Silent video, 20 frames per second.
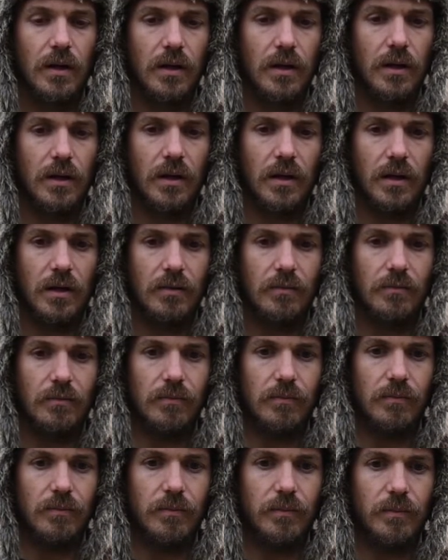
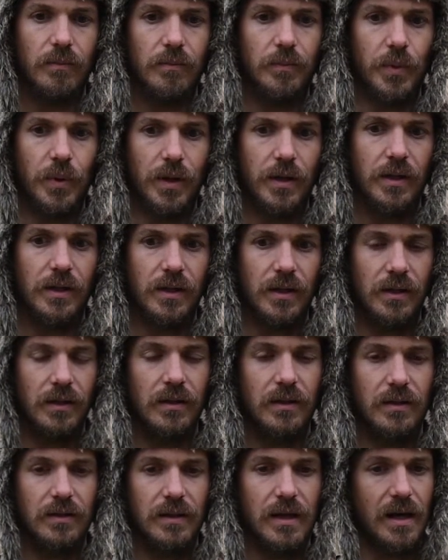But
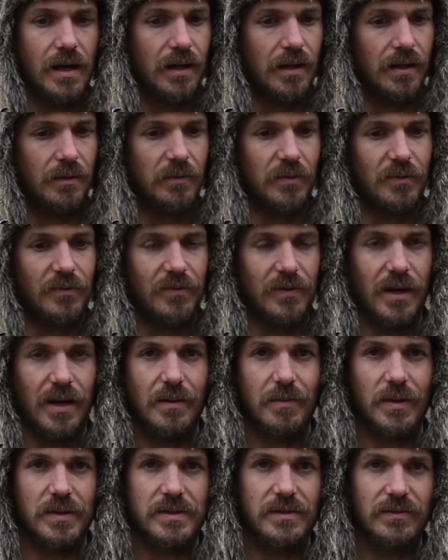yeah, I'm very
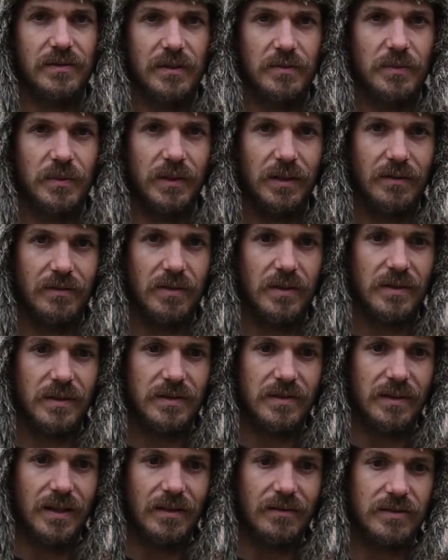much a firm believer in
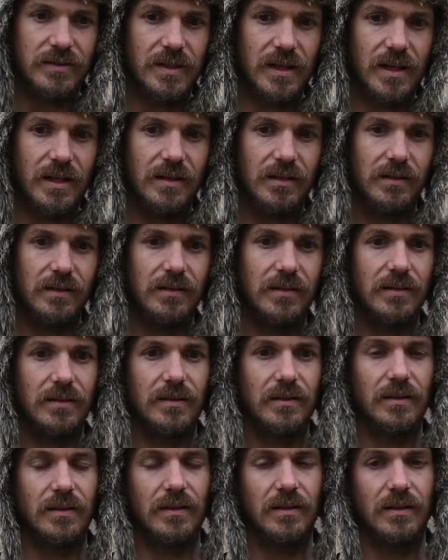this lifestyle.
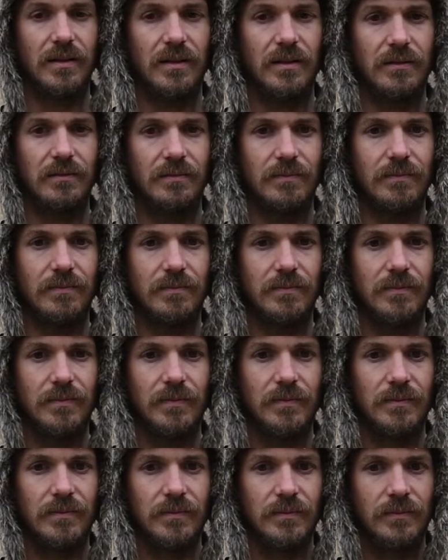
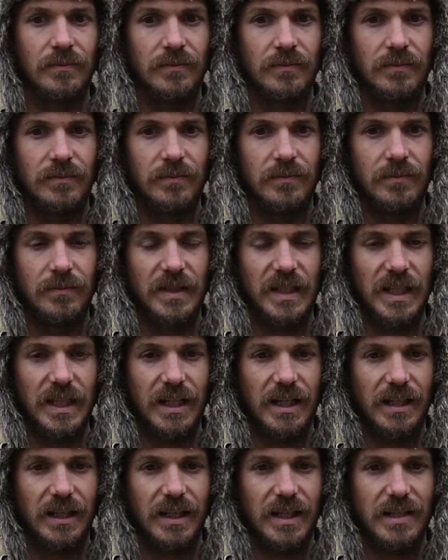
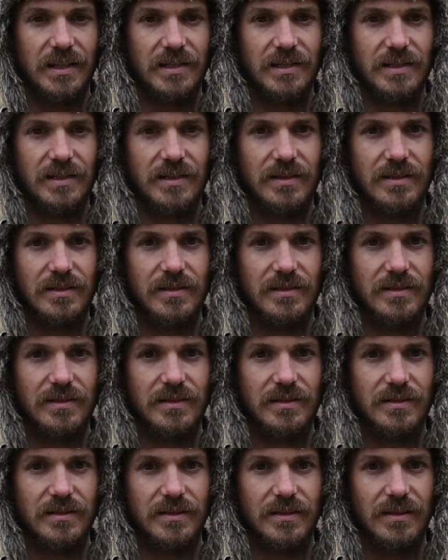I guess,
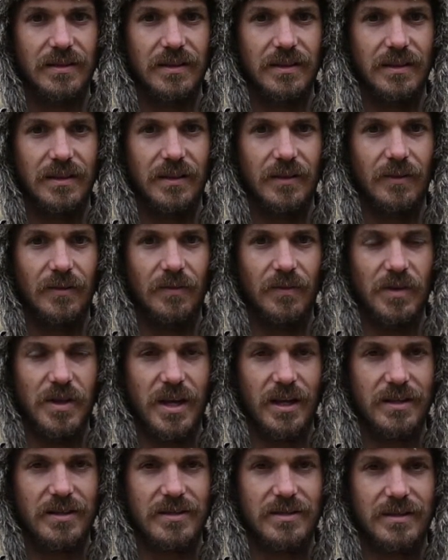
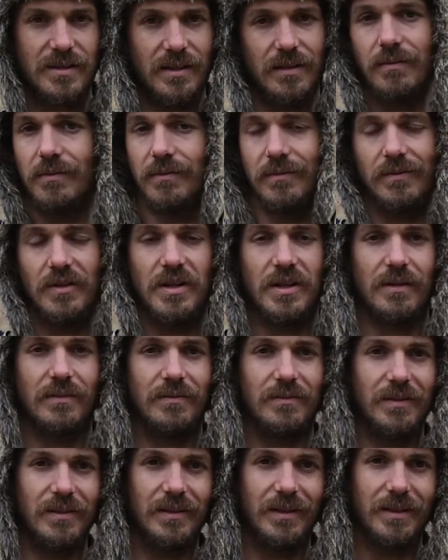just
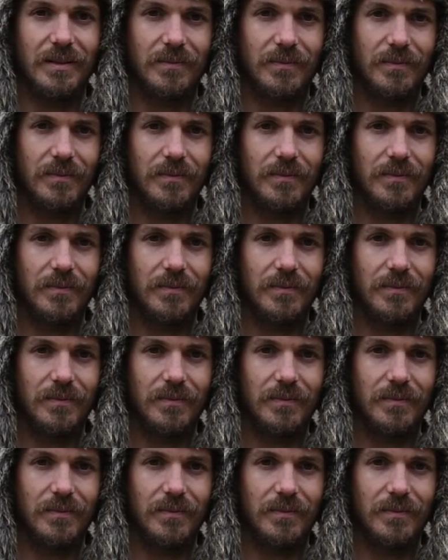and like